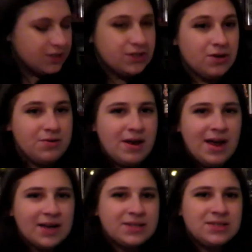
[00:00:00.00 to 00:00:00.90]
So
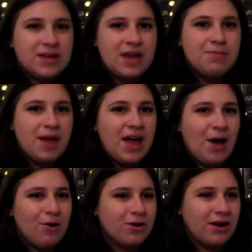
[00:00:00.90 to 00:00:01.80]
next, in my
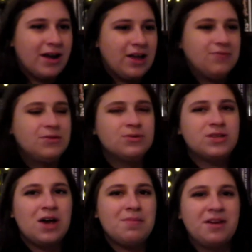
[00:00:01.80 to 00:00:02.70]
Owl Crate, if you
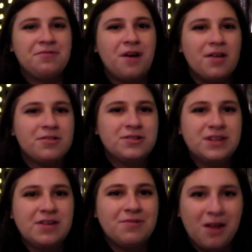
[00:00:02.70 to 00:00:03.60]
saw my Father's
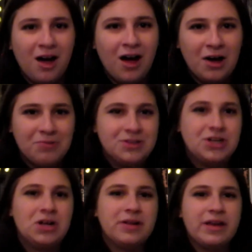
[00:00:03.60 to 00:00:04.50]
Day vlog, which
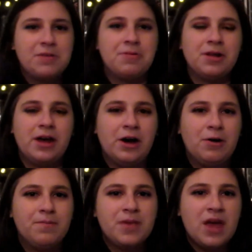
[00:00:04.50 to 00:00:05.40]
I'll link
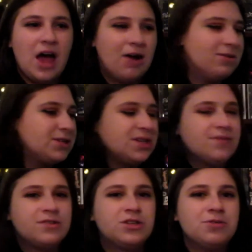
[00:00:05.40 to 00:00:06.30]
below, I
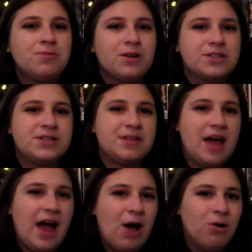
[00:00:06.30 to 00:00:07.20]
received 2 books in
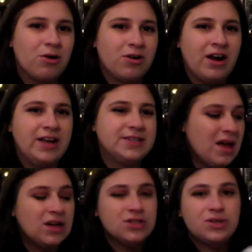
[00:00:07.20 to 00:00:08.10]
that Owl Crate.
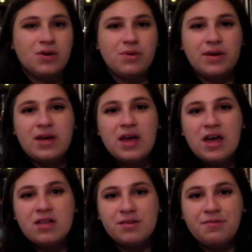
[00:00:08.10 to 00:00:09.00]
So
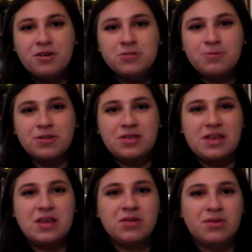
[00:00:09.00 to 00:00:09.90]
the first book that
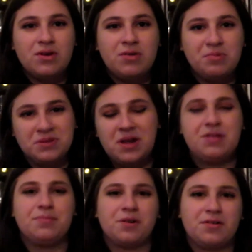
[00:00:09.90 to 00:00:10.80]
they included was not
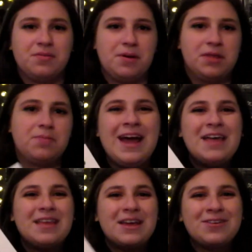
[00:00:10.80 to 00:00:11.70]
the book of the month.
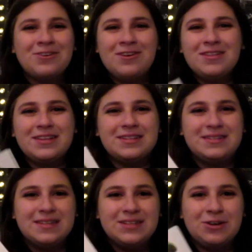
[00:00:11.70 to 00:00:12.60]
They included this
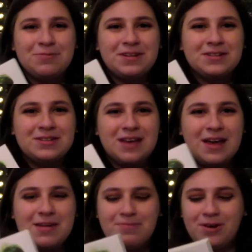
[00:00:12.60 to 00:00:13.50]
dystopian
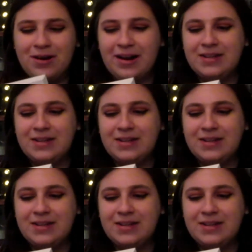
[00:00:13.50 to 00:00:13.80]
society book.